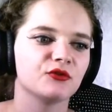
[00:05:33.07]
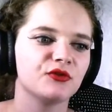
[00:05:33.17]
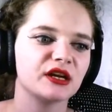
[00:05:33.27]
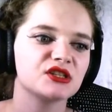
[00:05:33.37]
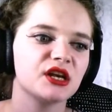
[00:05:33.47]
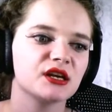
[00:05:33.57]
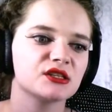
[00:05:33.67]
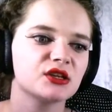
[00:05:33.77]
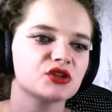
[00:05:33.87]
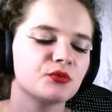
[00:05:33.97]
In fact, she
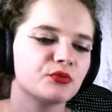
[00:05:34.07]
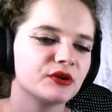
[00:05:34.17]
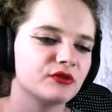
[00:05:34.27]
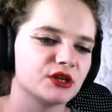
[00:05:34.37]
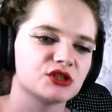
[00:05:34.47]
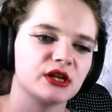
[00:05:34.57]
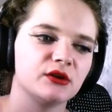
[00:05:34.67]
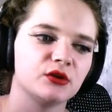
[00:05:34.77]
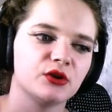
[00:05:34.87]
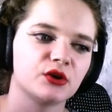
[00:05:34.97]
has such a privileged
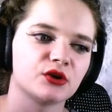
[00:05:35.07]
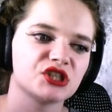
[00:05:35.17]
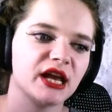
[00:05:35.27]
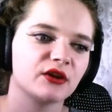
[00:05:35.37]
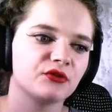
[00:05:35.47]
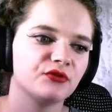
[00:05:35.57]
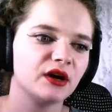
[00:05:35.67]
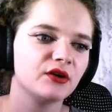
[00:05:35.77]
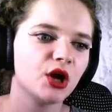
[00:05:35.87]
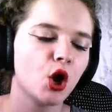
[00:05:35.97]
little girl, she had her
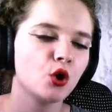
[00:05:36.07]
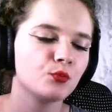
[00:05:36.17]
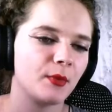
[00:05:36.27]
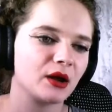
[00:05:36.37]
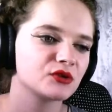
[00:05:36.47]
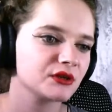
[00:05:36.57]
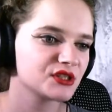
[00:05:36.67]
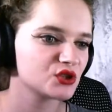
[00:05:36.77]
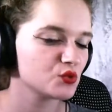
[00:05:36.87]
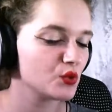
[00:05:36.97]
very own mountain
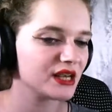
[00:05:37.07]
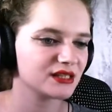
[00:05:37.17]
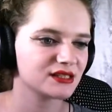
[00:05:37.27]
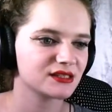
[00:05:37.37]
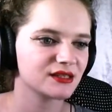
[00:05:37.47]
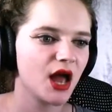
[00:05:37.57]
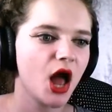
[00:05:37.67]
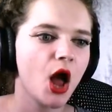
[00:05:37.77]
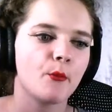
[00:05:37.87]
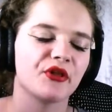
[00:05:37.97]
of sweets.
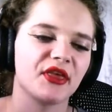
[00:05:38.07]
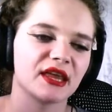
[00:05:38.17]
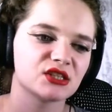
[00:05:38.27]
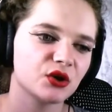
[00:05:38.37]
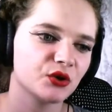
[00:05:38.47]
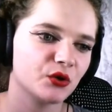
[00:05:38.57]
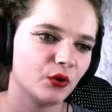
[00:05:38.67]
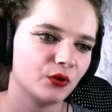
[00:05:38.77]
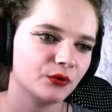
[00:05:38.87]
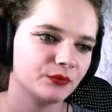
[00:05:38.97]
But that's not
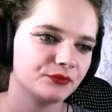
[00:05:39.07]
all.